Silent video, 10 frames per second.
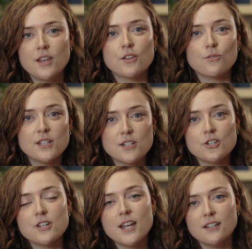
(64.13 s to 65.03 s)
on the
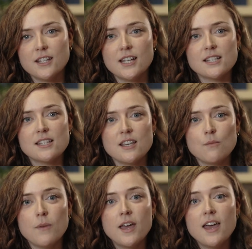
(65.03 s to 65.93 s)
research and analytics
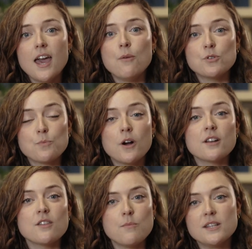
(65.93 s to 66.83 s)
team and was part
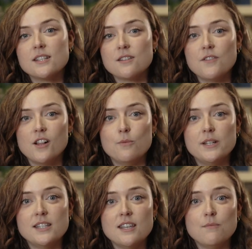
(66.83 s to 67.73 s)
of the business
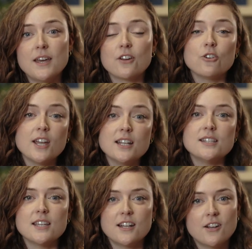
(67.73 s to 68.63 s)
development team that created
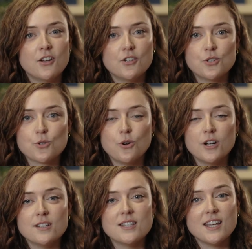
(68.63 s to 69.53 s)
CNN
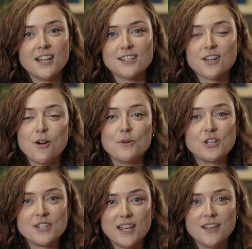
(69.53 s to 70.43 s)
Underscored, CNN's
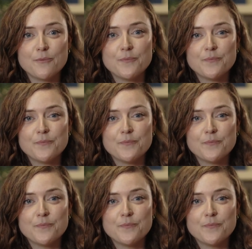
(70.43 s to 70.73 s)
commerce site.